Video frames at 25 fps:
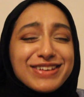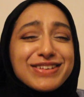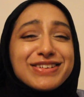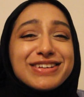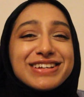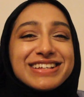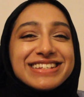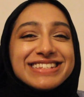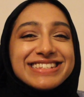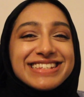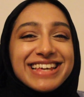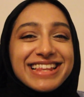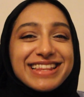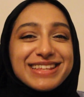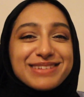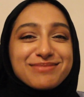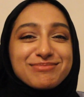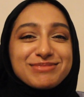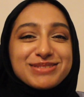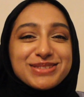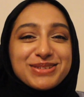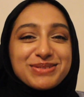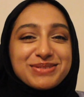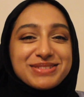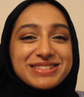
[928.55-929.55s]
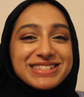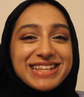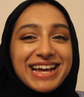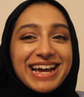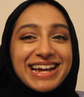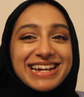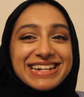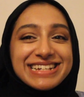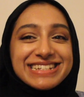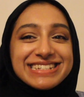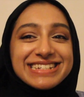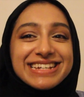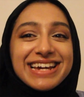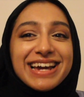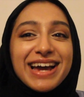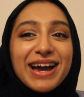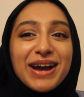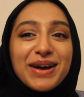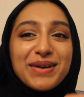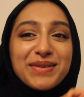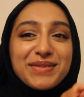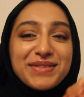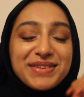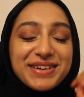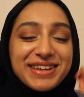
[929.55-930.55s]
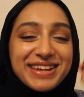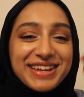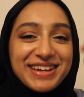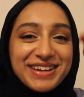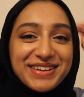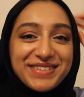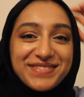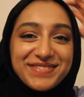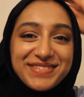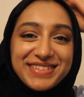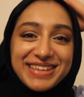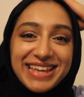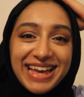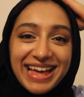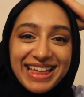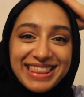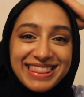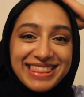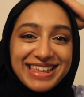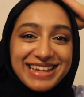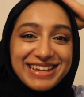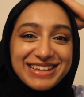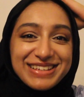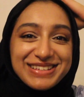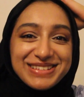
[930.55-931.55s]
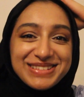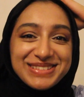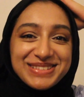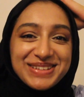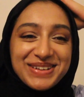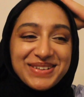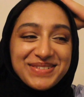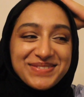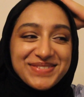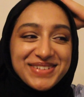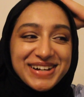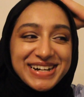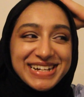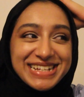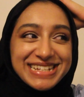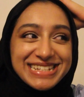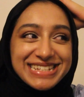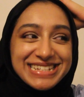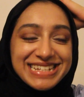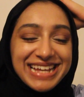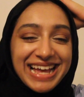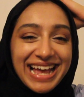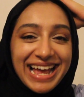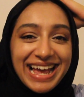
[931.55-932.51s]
You can tell I'm so tired. But yeah, thank you so much,